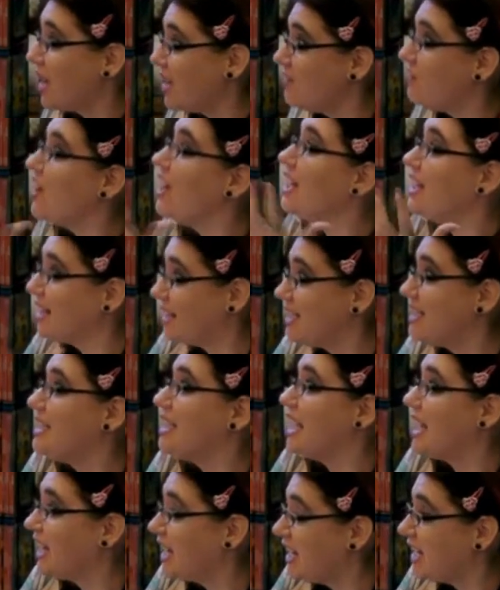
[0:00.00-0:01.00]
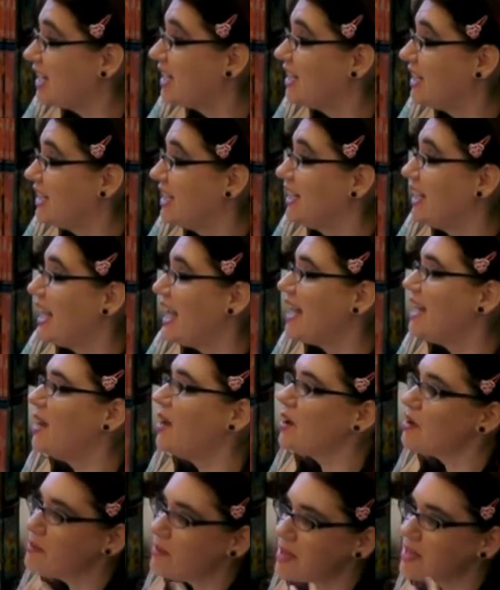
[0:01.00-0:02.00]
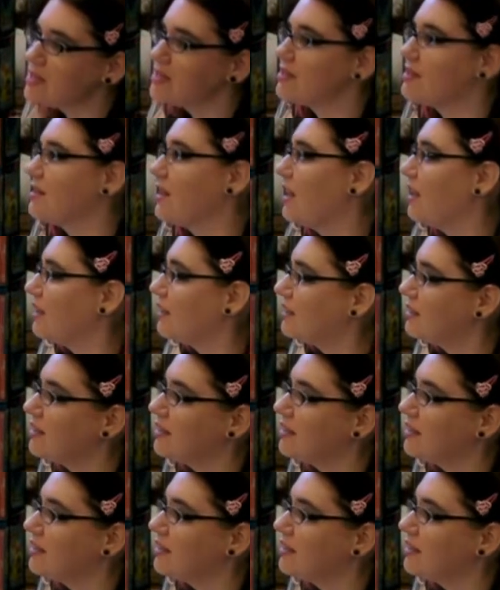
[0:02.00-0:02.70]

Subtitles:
I finally did, and now I miss, like,